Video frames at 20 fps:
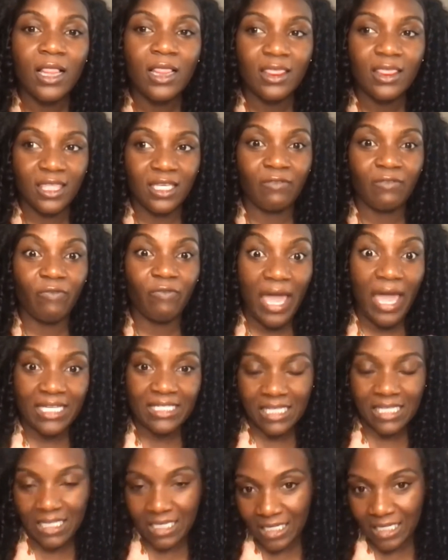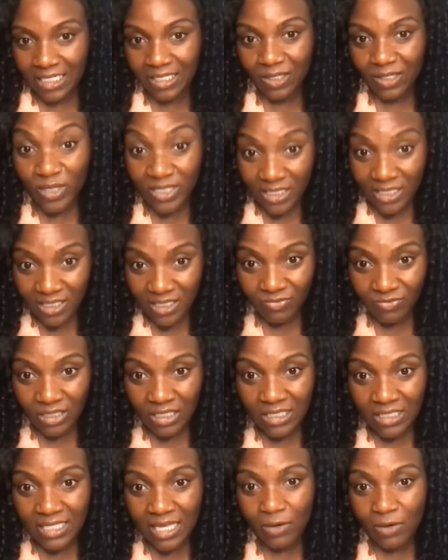the vaccine
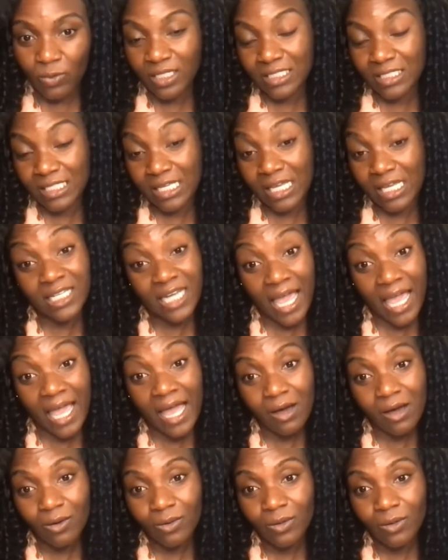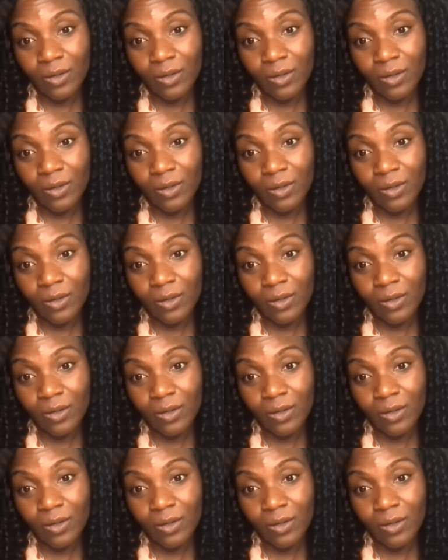inquisitiveness that we're seeing now.